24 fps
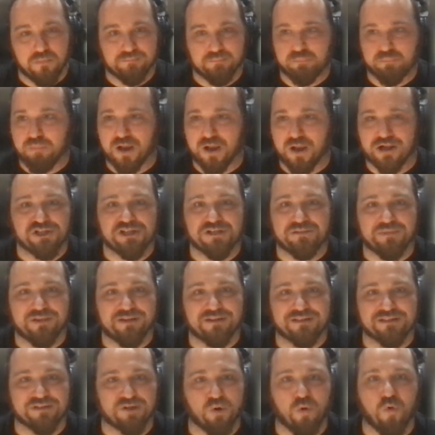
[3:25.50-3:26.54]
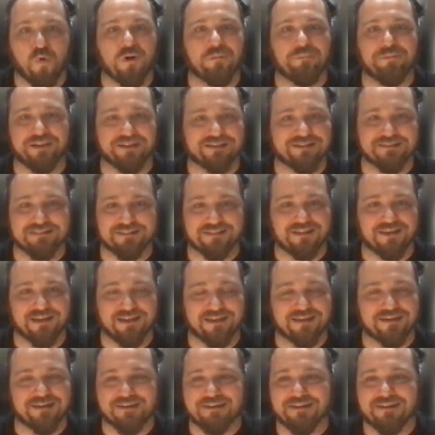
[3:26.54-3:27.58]
punch him into orbit.
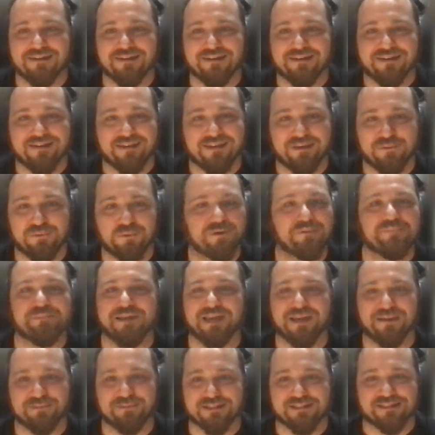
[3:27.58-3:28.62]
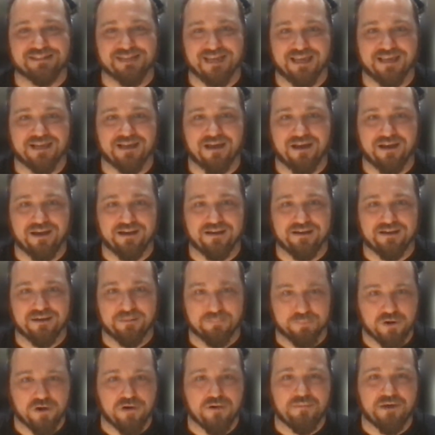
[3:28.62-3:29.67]
Like, he wouldn't be able to take on a
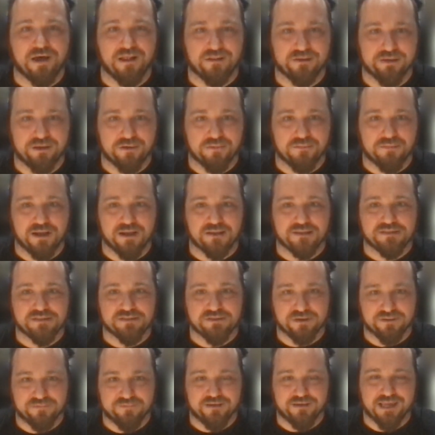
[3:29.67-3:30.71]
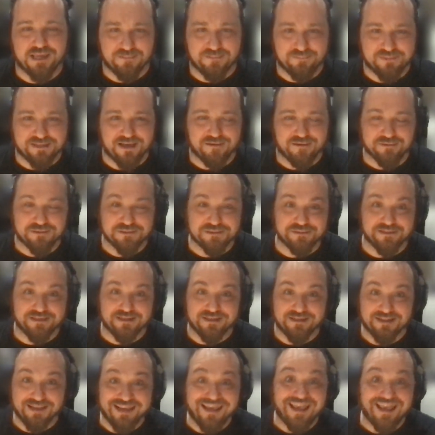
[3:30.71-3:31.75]
proto-molecule monster if he came down to
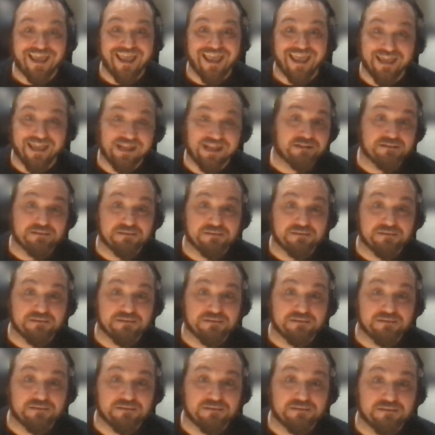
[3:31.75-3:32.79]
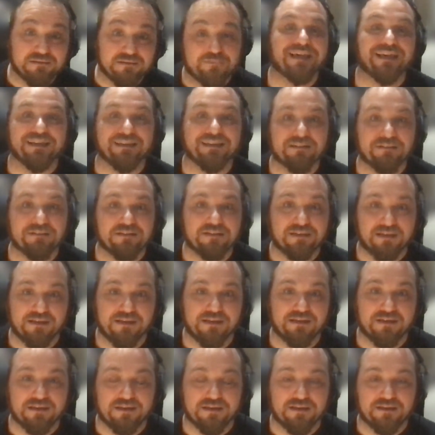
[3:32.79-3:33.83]
it. And Amos did.
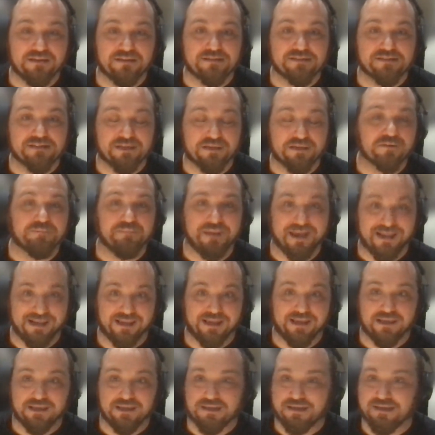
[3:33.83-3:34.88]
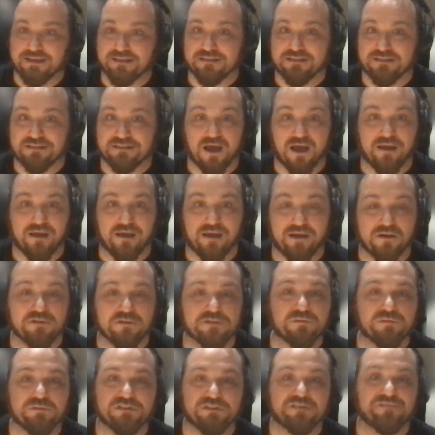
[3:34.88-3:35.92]
He's killed many. He's gone on all
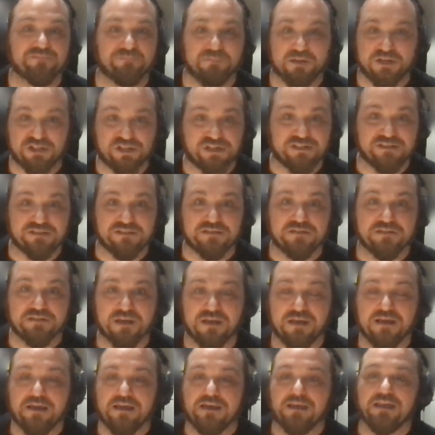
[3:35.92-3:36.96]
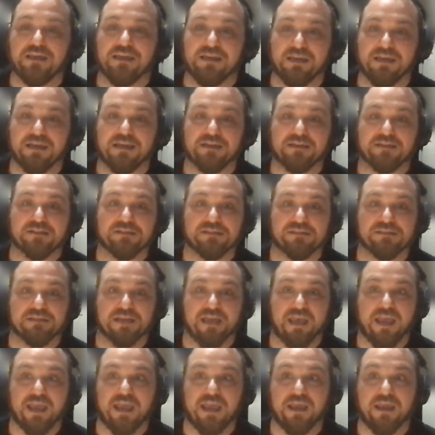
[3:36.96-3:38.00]
sorts of missions. He is
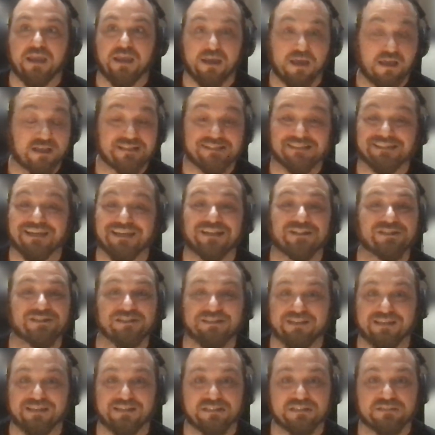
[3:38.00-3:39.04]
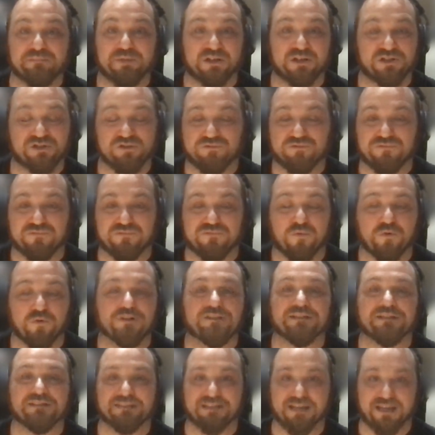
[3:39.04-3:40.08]
essentially a special
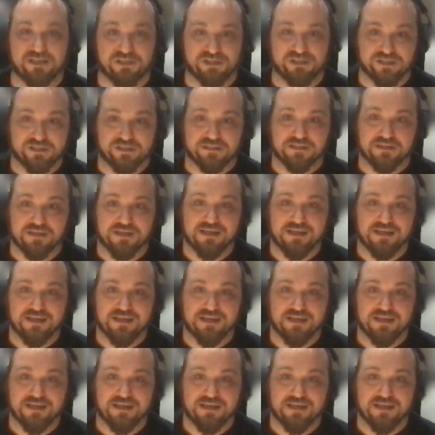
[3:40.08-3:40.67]
forces agent.